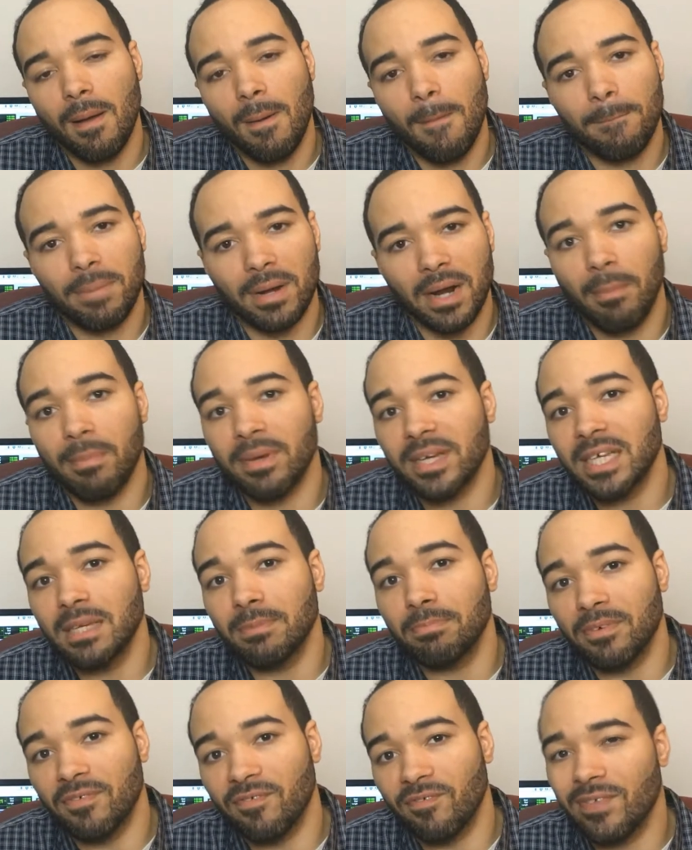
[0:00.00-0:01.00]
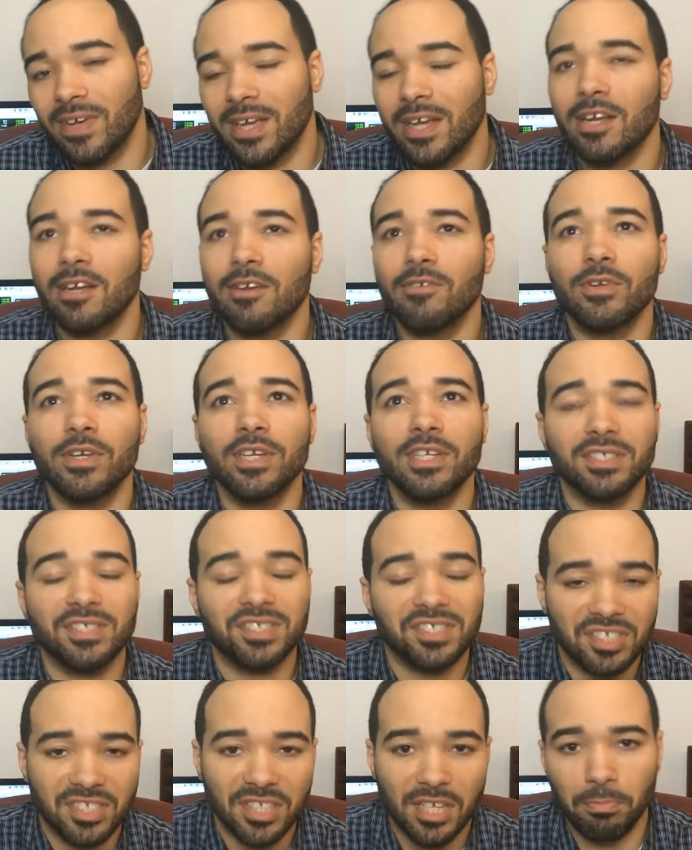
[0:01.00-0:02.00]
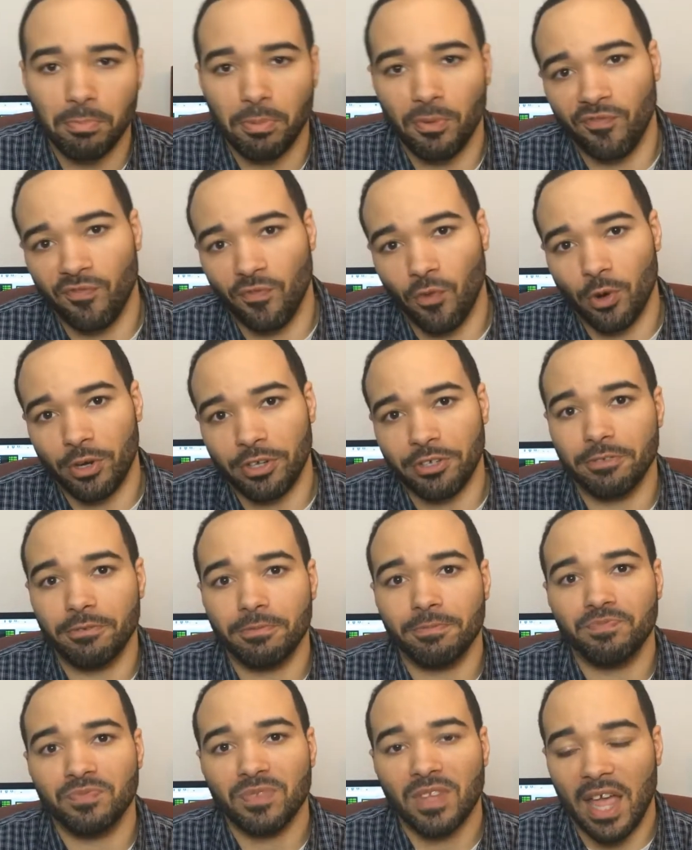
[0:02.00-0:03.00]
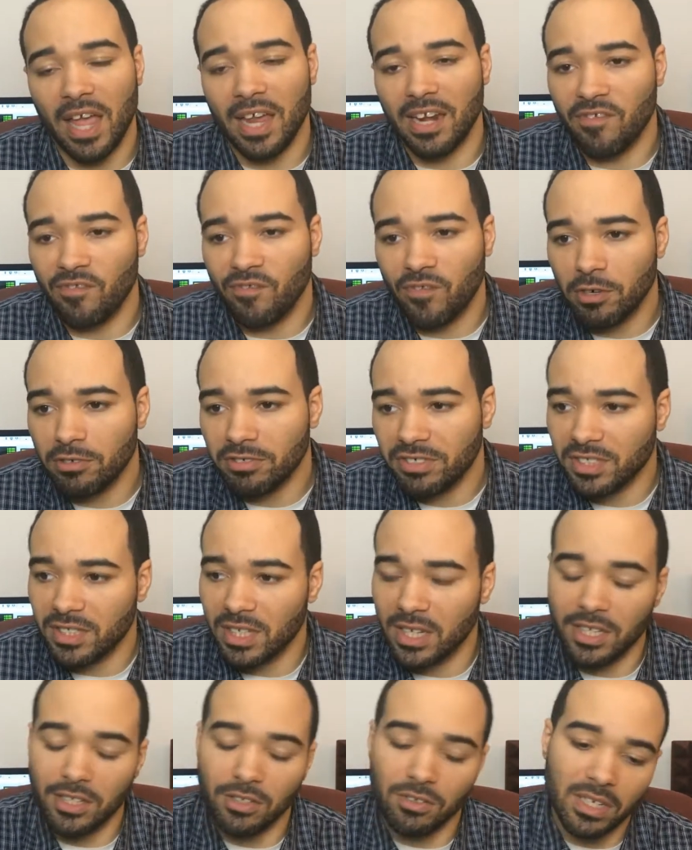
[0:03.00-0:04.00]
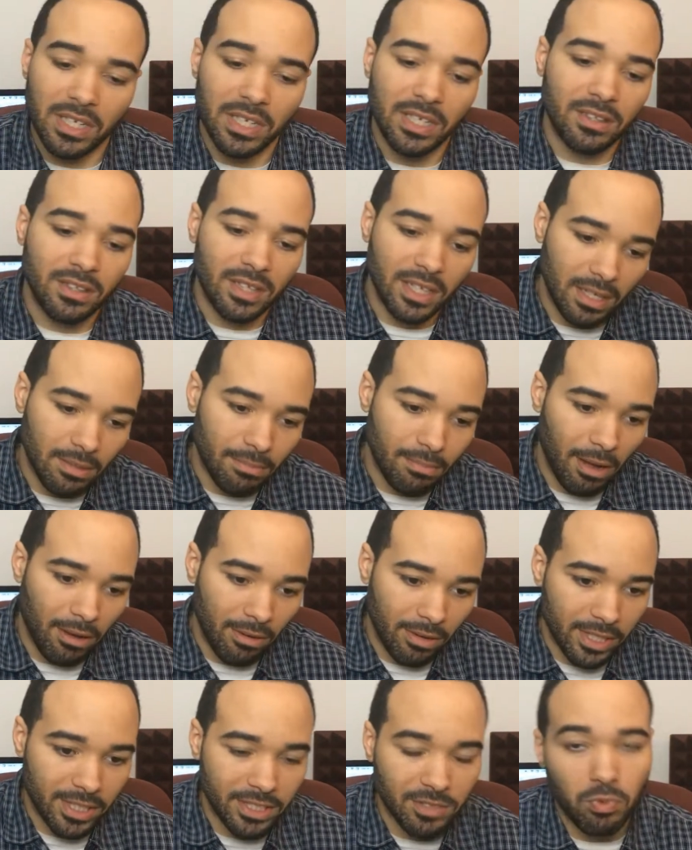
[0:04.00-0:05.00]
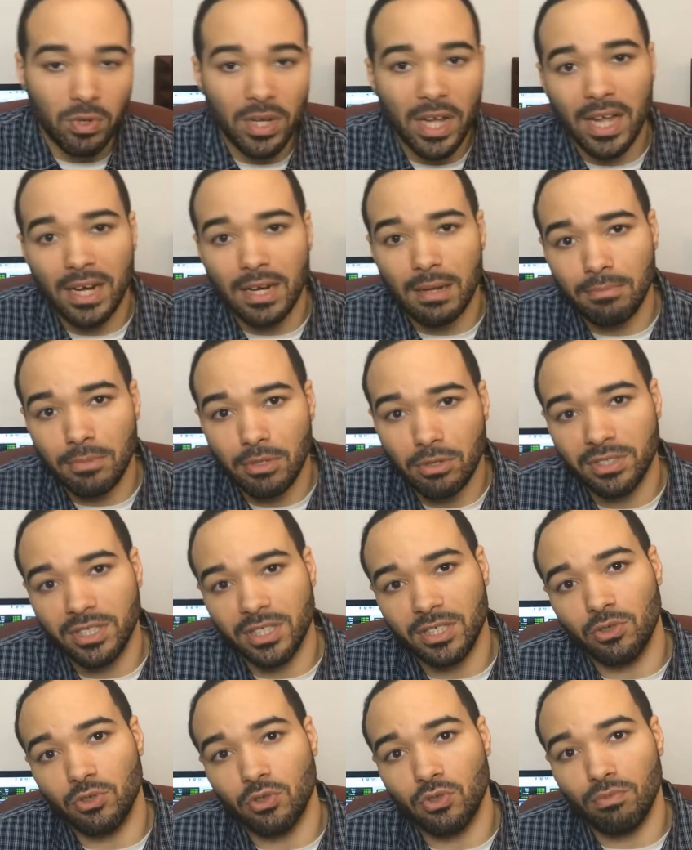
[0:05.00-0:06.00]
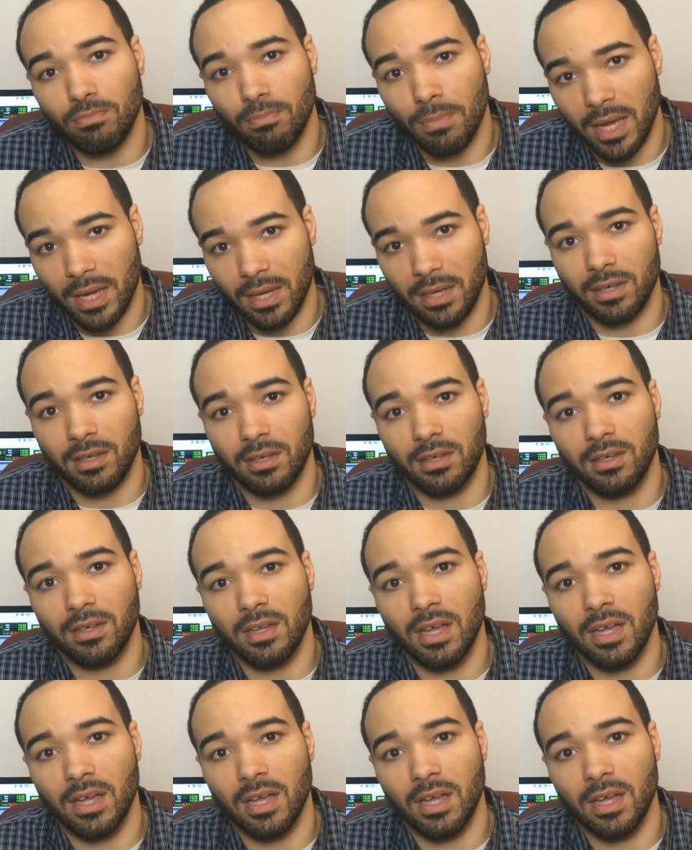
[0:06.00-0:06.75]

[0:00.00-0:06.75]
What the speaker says: but I'm gonna keep it very simple for you. And the first thing you need to think about is, what kind of music do you make?